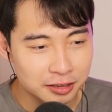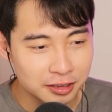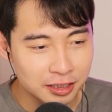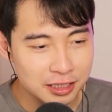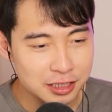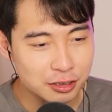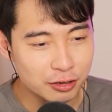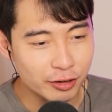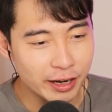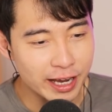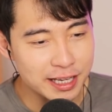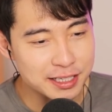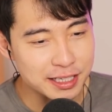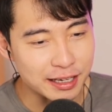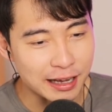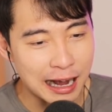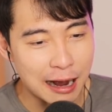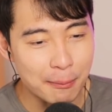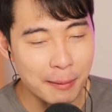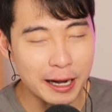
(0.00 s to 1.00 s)
That's crazy.
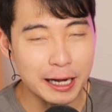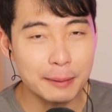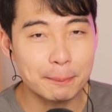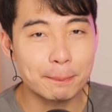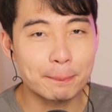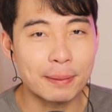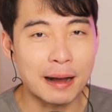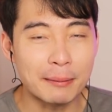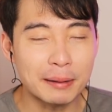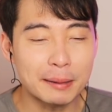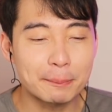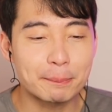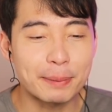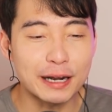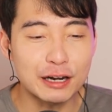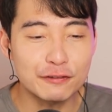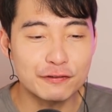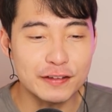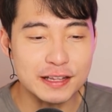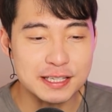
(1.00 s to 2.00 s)
How many
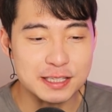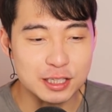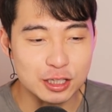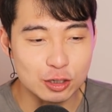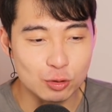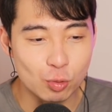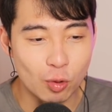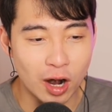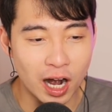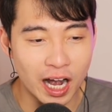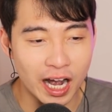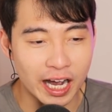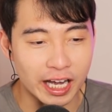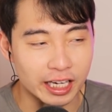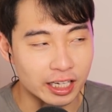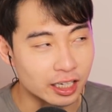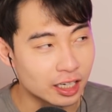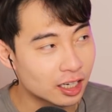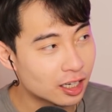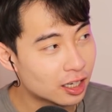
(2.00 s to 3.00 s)
benefits do you want?
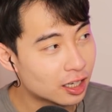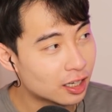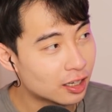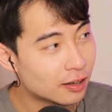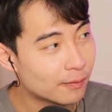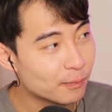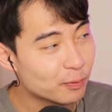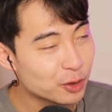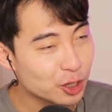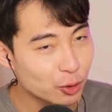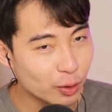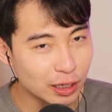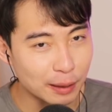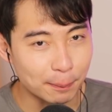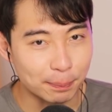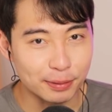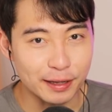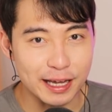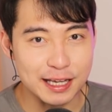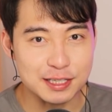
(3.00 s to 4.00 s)
You want a
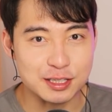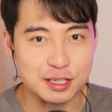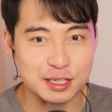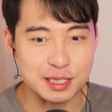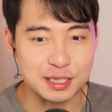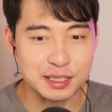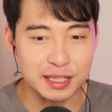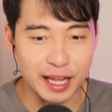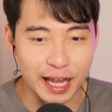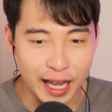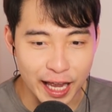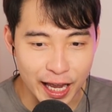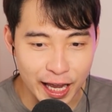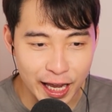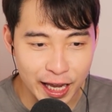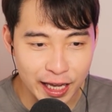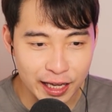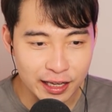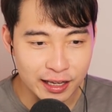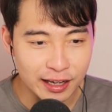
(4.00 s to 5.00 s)
place to
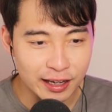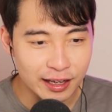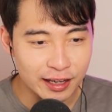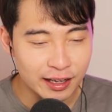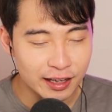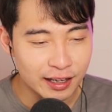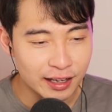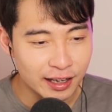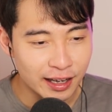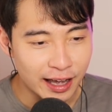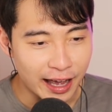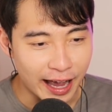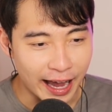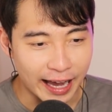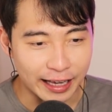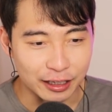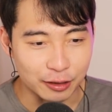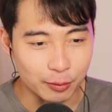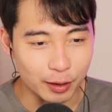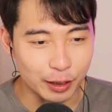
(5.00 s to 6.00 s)
stay,
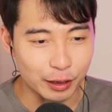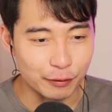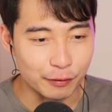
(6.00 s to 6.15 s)
and you want